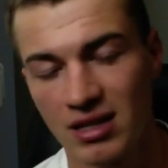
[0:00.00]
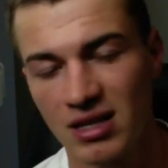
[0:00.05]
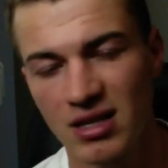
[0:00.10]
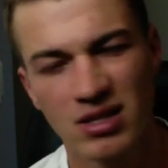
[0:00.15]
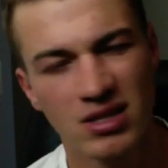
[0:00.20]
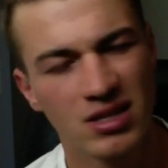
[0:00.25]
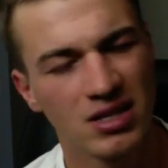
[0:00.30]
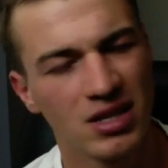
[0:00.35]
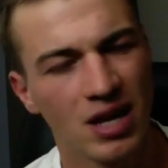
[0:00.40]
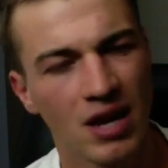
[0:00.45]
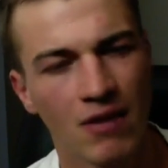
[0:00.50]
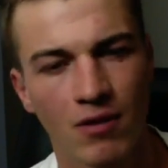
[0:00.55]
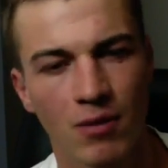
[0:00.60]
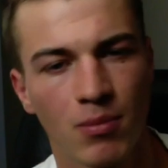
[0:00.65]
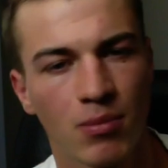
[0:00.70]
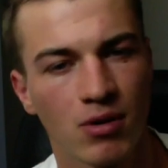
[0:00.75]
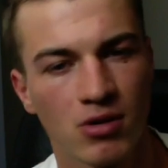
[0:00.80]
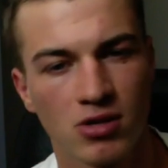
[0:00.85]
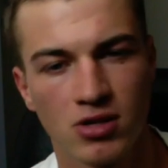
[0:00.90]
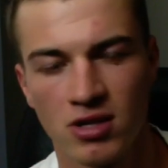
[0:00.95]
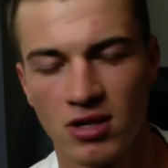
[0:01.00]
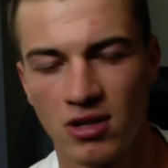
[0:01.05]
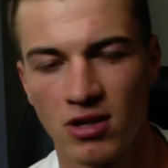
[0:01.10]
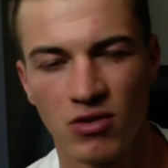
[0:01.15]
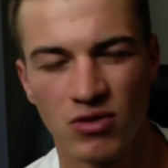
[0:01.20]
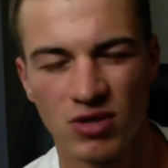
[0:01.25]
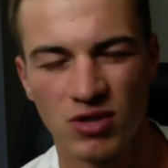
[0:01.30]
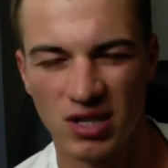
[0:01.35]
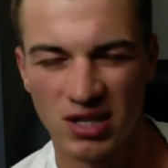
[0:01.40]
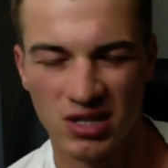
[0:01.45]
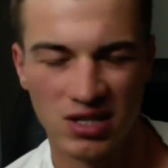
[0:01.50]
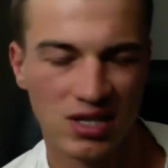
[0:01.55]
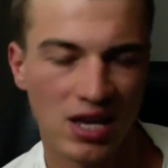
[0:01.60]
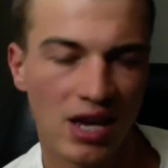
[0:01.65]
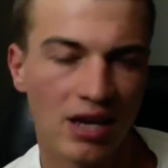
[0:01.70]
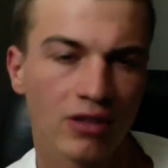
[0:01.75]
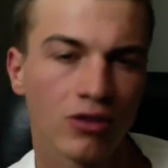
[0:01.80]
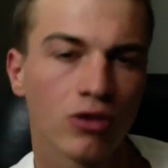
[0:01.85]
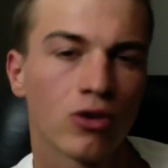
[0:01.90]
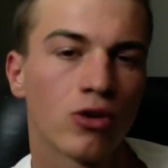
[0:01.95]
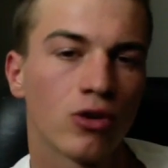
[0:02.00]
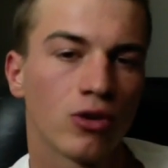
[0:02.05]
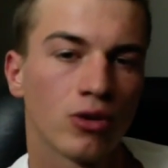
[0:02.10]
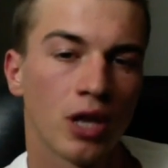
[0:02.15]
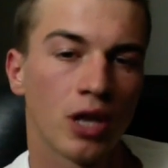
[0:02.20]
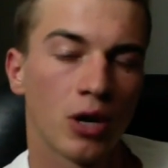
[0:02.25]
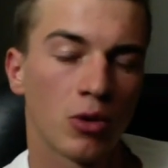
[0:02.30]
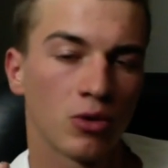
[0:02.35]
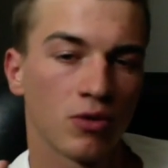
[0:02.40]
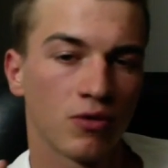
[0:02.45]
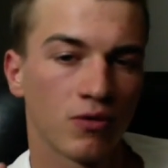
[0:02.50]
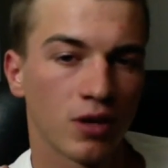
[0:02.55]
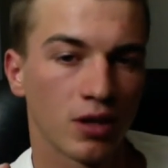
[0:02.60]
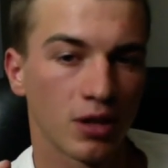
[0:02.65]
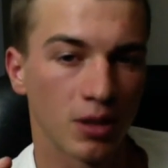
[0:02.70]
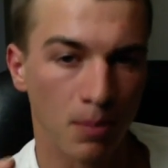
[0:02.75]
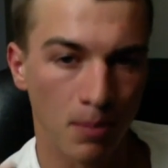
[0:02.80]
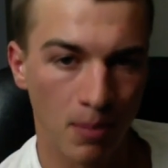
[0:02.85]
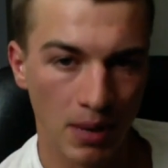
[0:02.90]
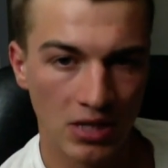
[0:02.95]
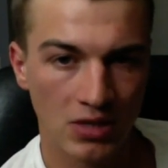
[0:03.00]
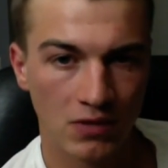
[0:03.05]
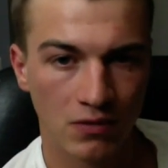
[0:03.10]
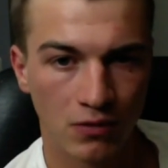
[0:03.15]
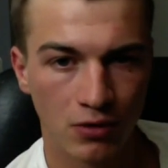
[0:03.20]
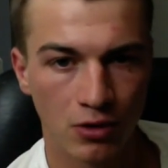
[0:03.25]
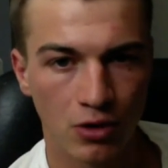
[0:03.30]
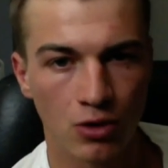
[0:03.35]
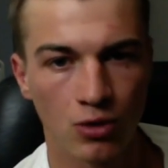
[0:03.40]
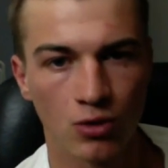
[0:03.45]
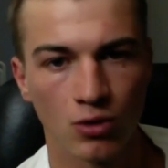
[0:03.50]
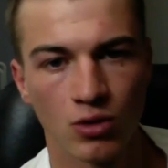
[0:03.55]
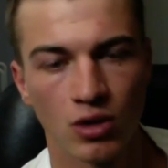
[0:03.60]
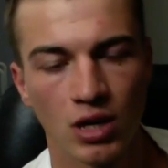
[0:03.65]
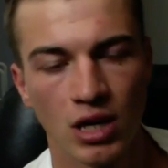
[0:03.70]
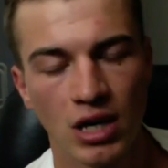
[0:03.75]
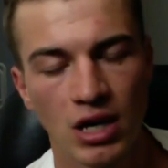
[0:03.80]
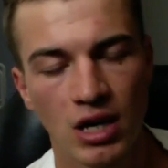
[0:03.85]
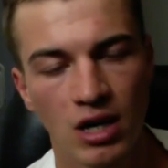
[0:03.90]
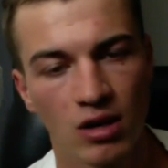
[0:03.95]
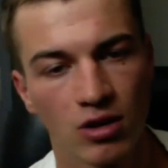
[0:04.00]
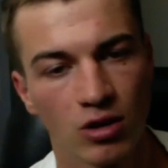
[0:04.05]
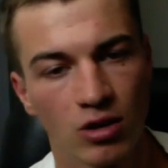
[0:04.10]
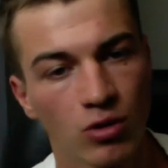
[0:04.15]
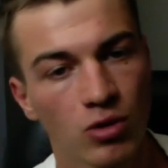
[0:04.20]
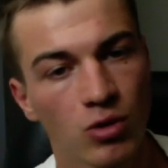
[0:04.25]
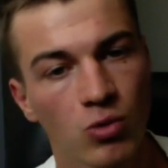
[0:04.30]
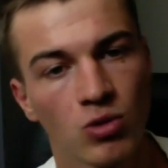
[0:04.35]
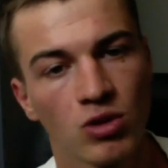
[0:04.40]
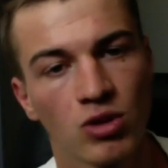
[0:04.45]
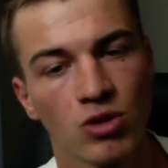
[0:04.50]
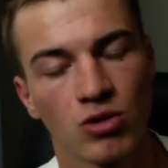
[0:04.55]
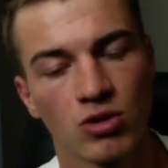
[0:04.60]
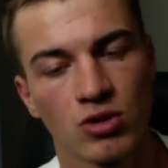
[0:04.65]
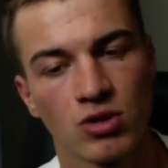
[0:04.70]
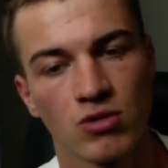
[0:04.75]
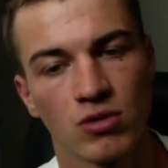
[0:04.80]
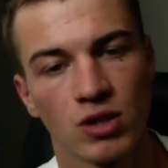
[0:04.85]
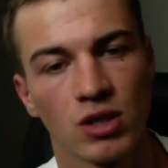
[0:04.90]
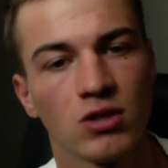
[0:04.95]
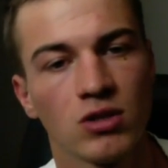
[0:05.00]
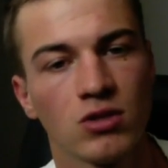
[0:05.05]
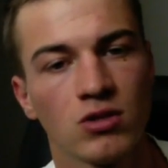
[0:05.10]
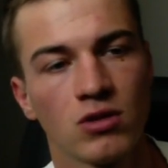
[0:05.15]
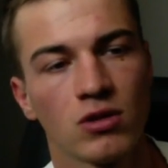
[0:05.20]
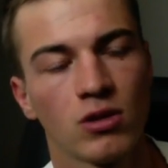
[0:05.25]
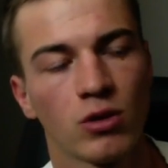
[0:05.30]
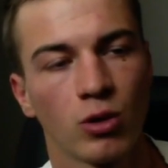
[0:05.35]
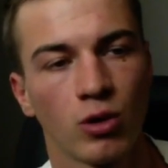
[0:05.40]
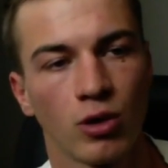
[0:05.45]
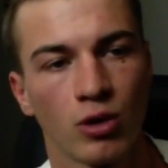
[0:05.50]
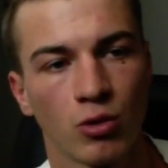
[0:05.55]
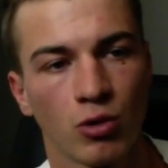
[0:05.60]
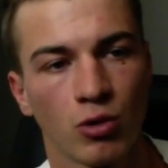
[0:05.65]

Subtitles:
He could see every person. He knows the exact girl that would fit the best for you. And only when you are surrendered to the Lord,